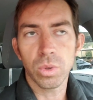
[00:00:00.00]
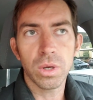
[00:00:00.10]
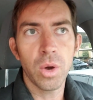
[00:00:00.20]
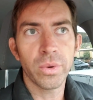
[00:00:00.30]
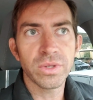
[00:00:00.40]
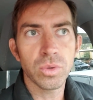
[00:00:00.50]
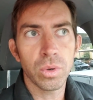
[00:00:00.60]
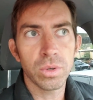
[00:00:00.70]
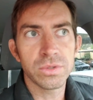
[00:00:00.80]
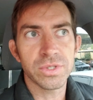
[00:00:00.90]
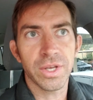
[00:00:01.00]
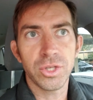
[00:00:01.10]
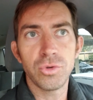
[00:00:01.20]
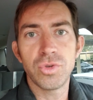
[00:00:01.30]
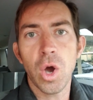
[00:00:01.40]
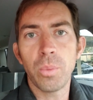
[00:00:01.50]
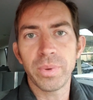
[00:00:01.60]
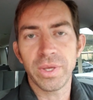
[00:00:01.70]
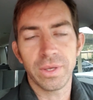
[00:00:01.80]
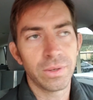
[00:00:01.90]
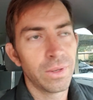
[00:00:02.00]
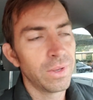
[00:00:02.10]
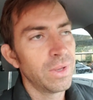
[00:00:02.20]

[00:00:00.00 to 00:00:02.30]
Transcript: We're going towards a utopian.